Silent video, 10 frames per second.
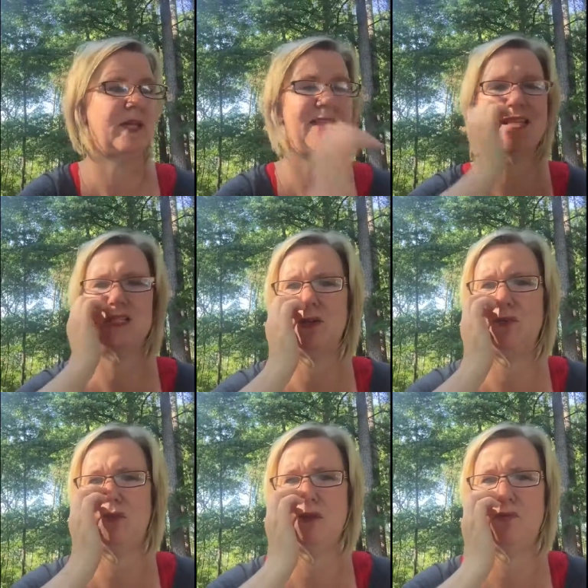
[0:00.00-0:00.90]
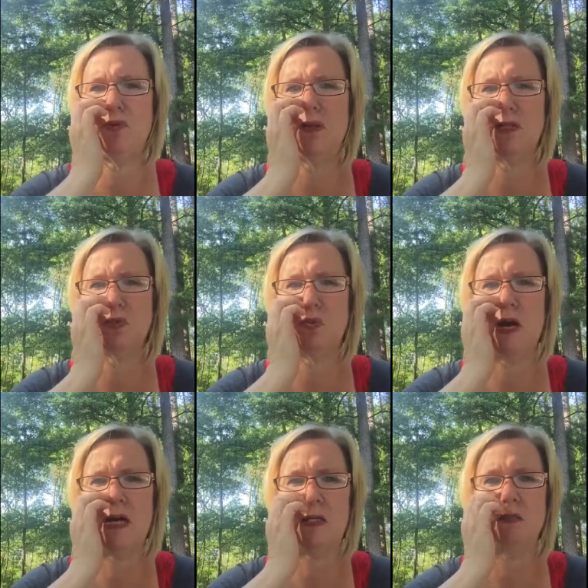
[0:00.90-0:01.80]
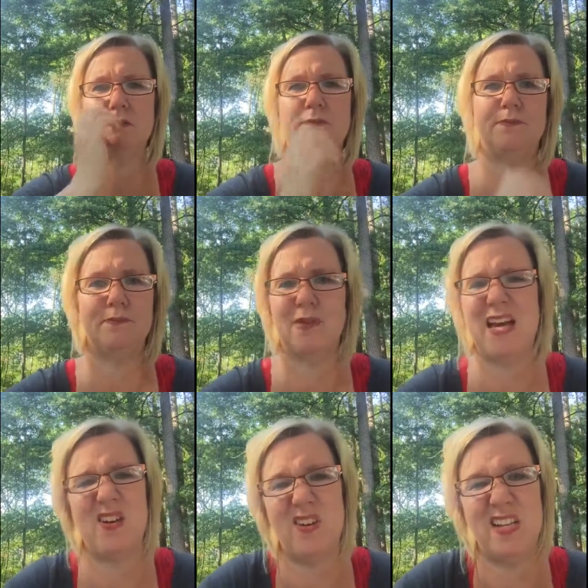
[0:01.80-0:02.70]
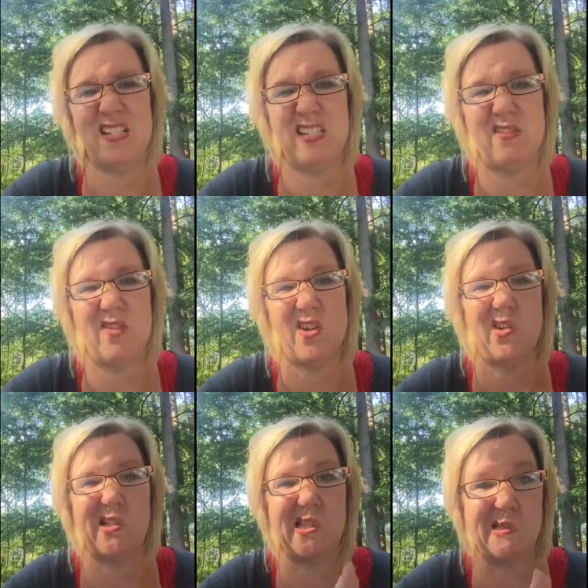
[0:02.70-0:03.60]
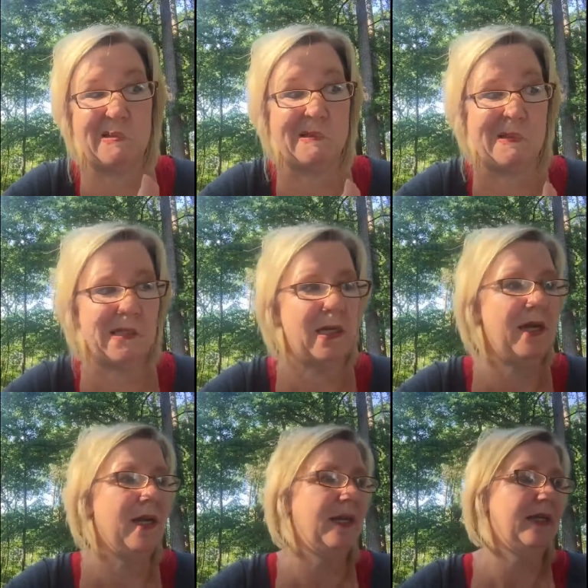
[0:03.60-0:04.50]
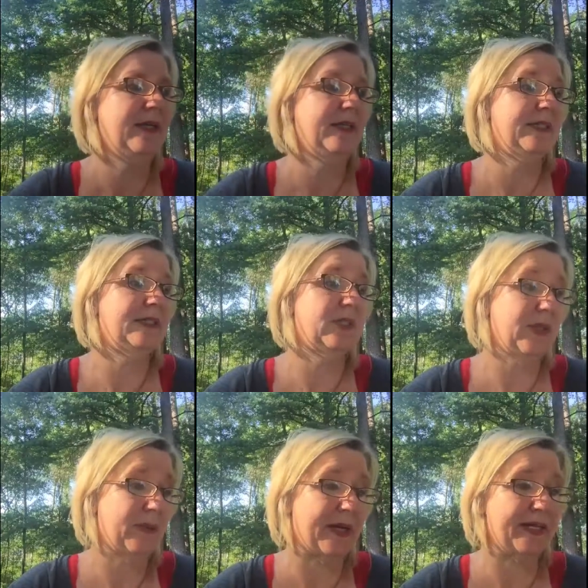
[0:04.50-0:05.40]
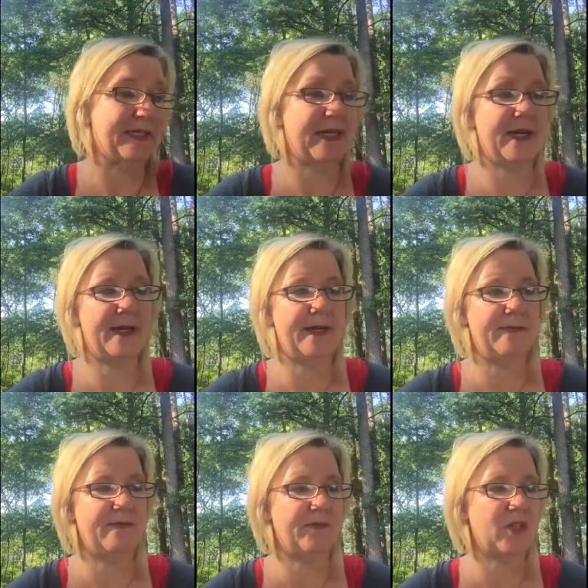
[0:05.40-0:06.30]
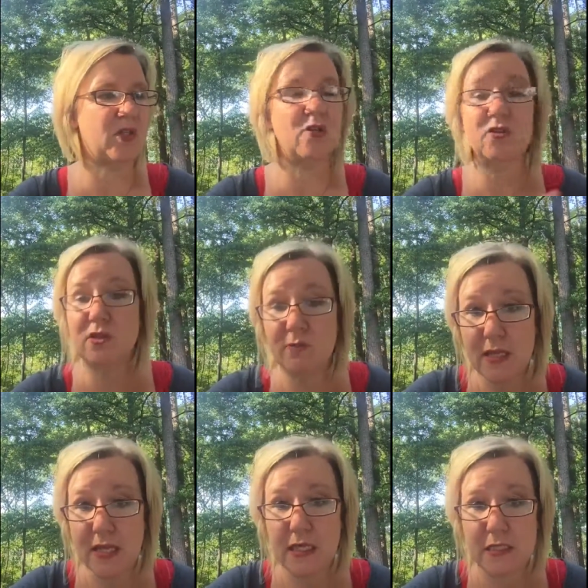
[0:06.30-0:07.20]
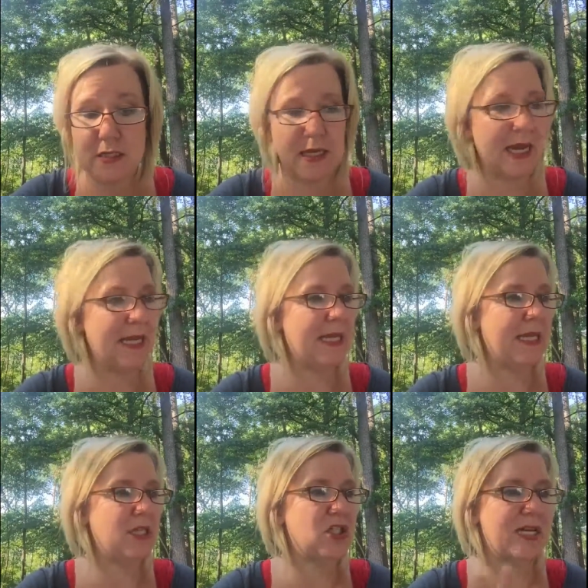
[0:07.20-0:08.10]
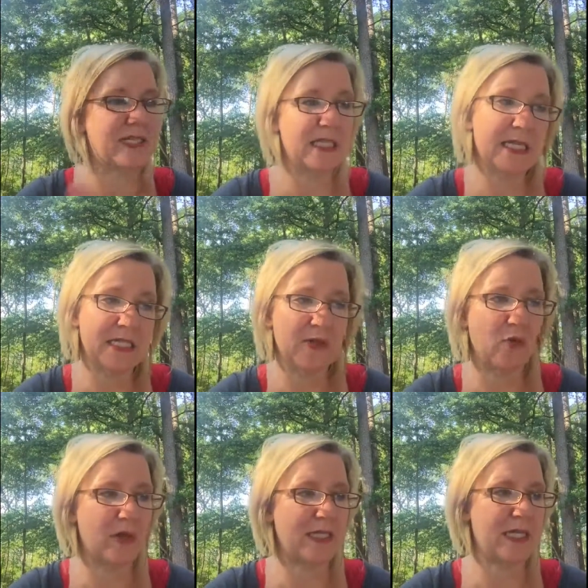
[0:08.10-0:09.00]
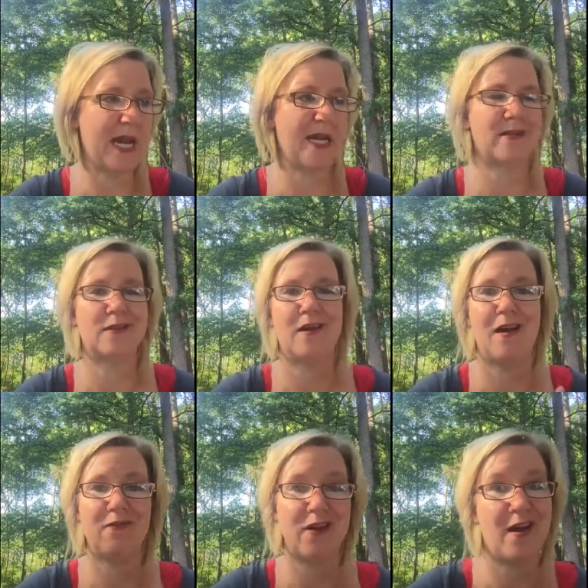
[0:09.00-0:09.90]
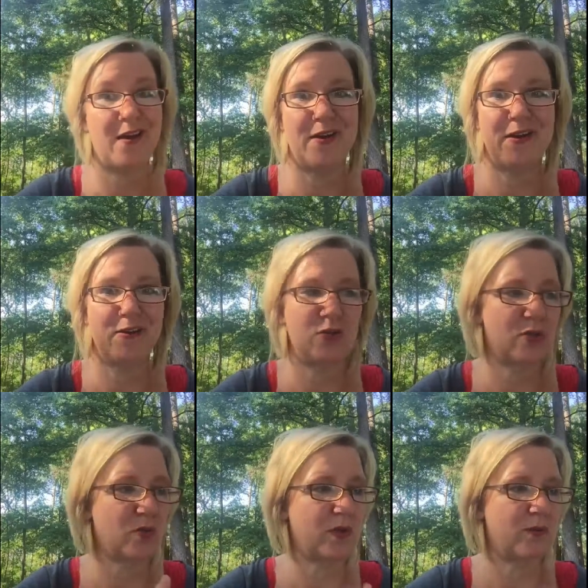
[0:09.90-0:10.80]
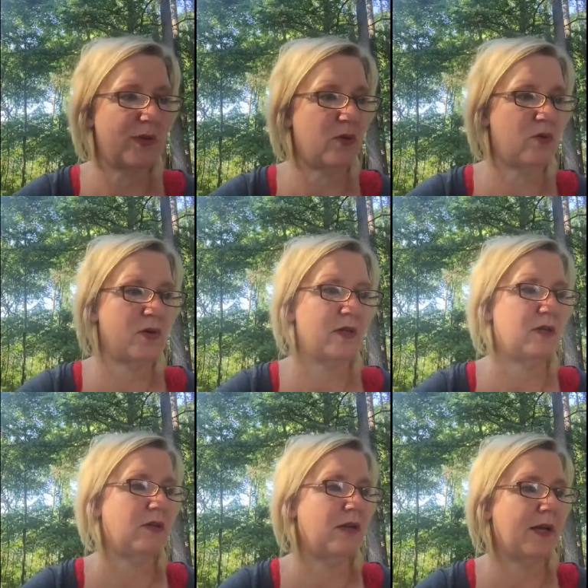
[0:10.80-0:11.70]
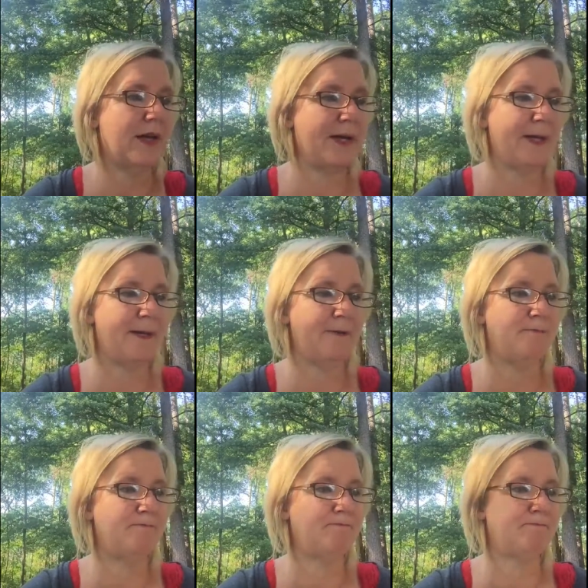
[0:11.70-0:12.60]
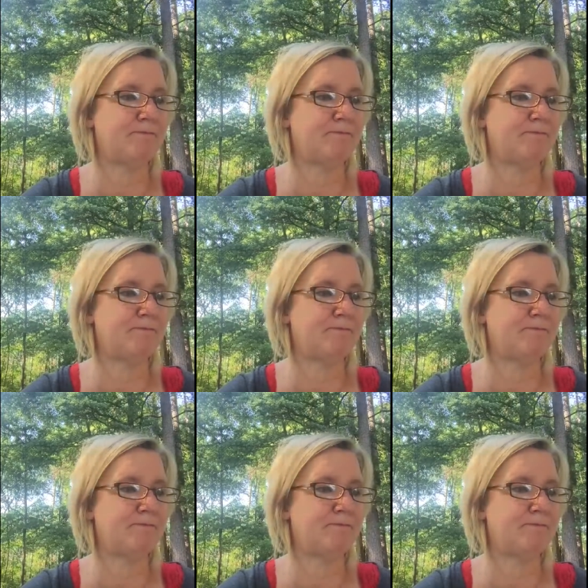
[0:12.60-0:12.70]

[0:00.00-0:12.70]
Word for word: and that's really important. That's wild, but I don't eat seafood. So, so anyways, um, so those are some things. And then she has a list of quick snacks: avocado, drizzle a little bit of oil, um,